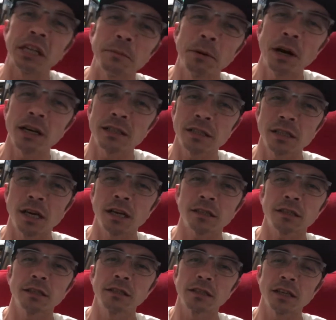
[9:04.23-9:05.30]
pot stocks
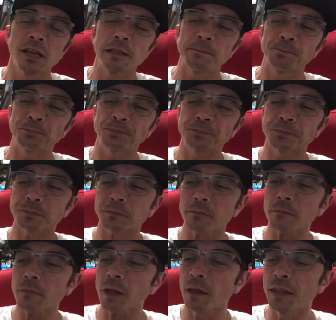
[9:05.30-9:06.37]
because
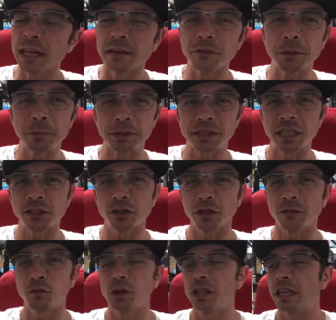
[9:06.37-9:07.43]
they have the potential
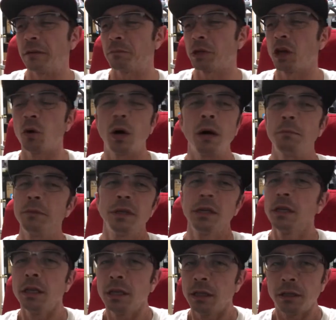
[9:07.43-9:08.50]
of, when they blow up,
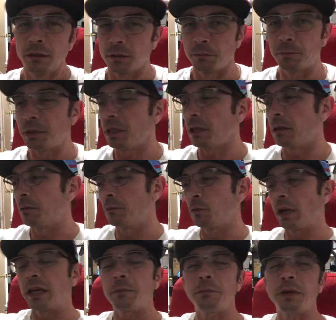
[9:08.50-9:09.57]

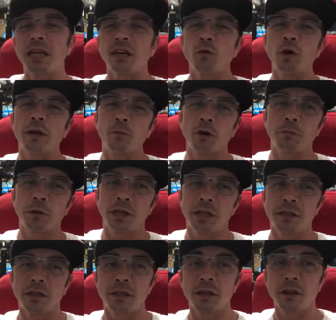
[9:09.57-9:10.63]
making way more money
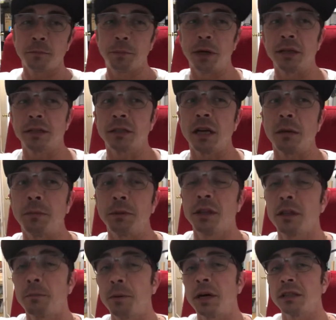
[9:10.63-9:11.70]
than the other pot stock. But the
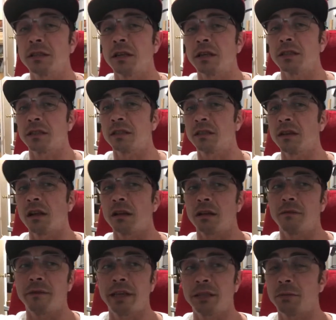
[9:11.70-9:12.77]
other pot stock is a solid
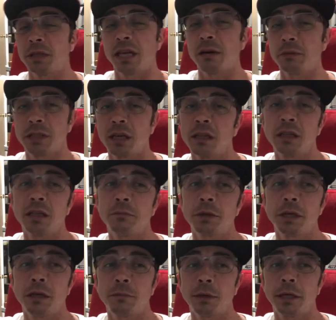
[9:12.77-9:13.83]
investment, and I would tell
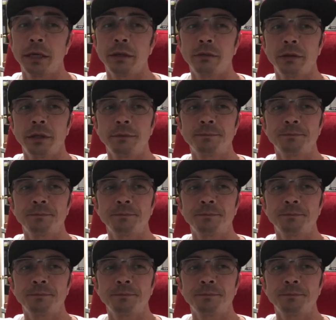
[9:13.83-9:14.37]
anybody to buy into it.